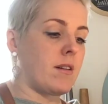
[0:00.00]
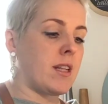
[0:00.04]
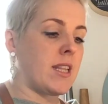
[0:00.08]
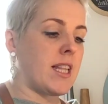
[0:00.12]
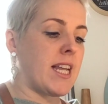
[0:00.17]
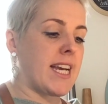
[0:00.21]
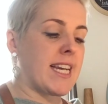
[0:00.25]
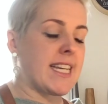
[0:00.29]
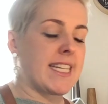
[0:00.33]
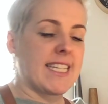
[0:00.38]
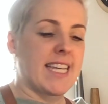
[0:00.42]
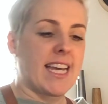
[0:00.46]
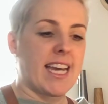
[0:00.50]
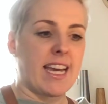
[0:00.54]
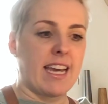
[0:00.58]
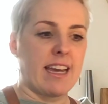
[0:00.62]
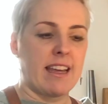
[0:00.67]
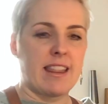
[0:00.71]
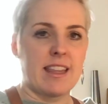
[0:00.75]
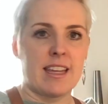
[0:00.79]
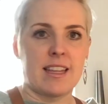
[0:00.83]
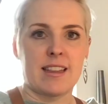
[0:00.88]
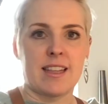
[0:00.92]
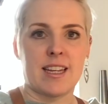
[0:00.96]
And like I say, I
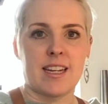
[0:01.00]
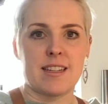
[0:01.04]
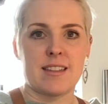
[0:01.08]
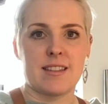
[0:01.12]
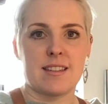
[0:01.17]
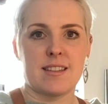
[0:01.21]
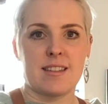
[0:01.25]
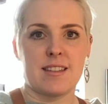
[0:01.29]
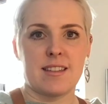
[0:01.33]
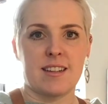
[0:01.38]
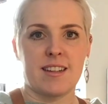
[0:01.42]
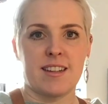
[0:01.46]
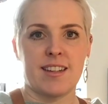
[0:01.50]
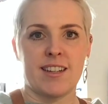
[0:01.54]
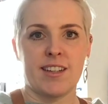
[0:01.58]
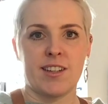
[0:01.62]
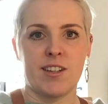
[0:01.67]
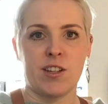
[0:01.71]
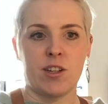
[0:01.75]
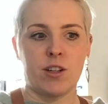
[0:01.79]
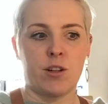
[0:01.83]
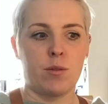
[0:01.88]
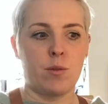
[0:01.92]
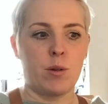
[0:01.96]
think that's
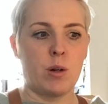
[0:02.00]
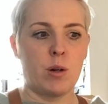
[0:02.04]
a